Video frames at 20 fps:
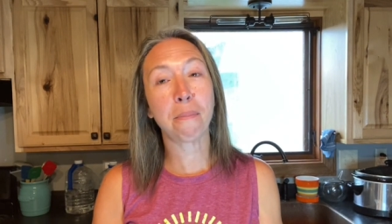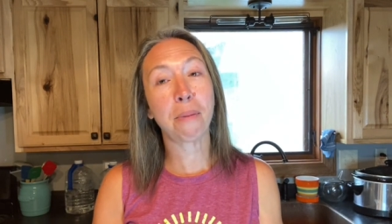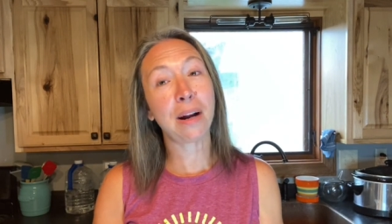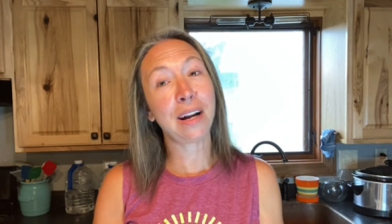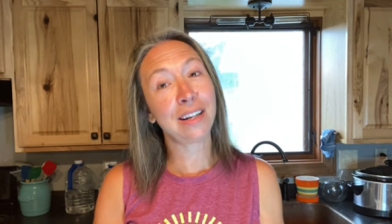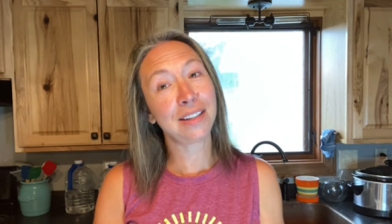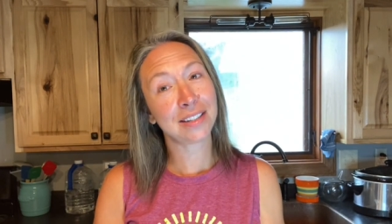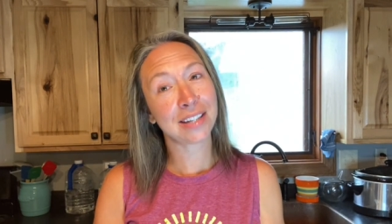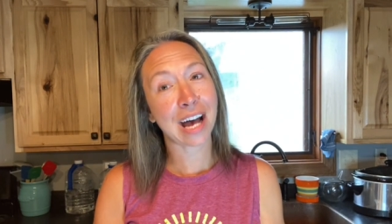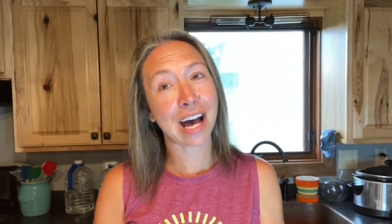but
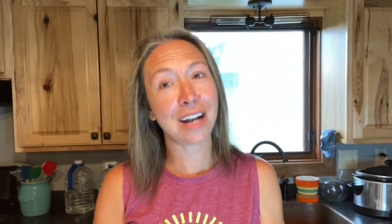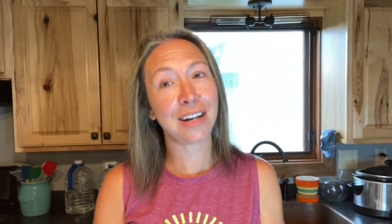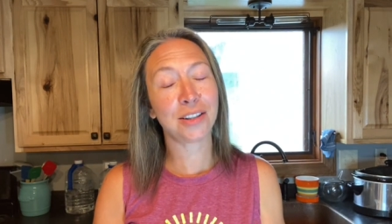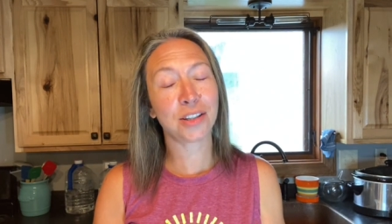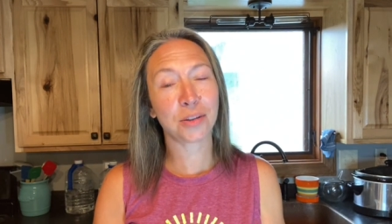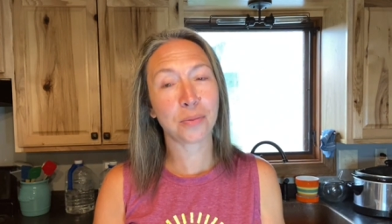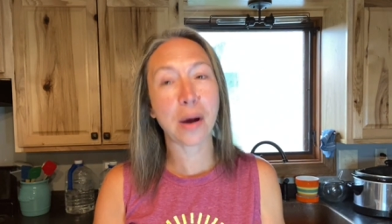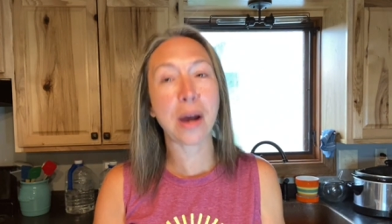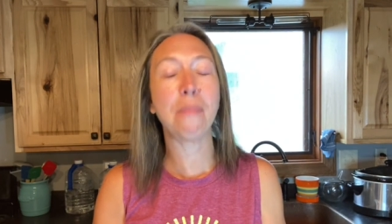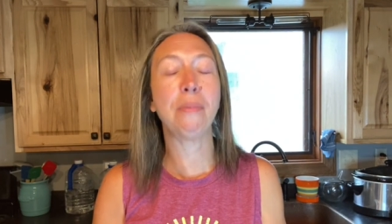it's on
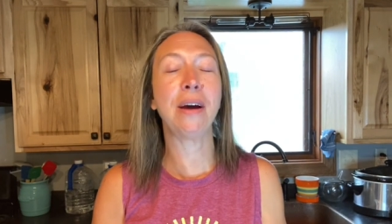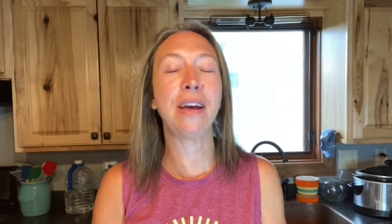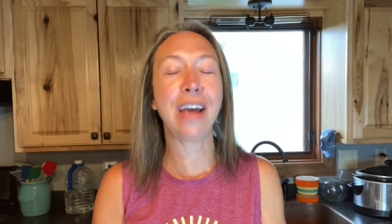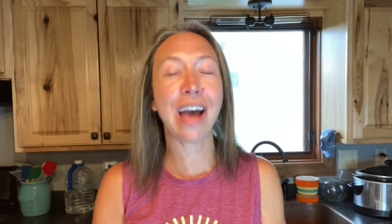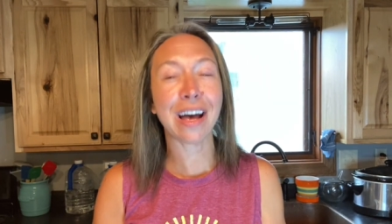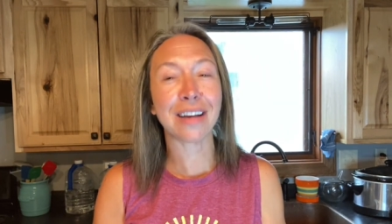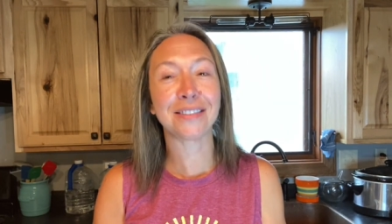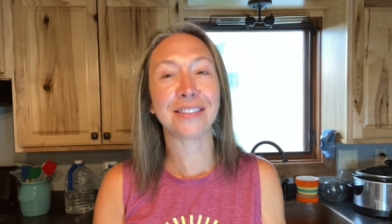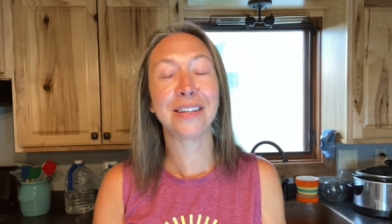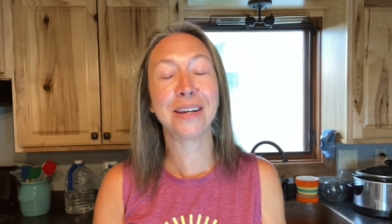its way. But
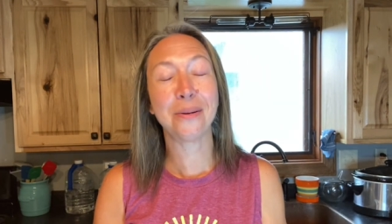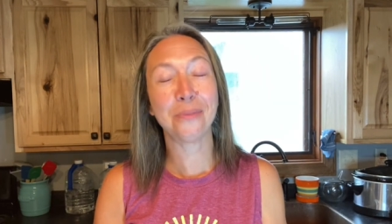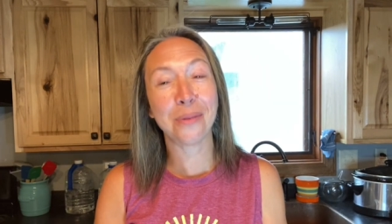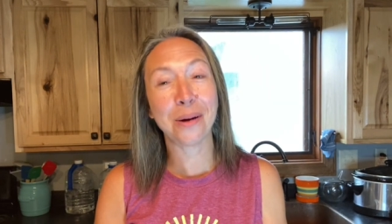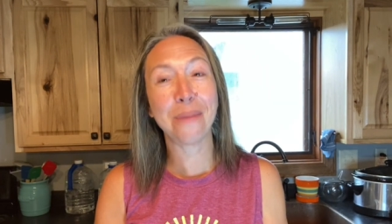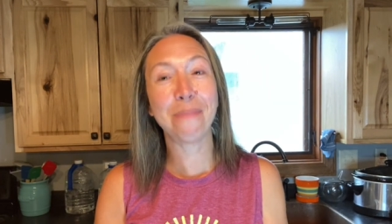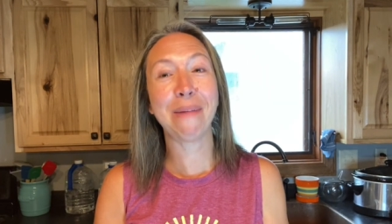yes, he will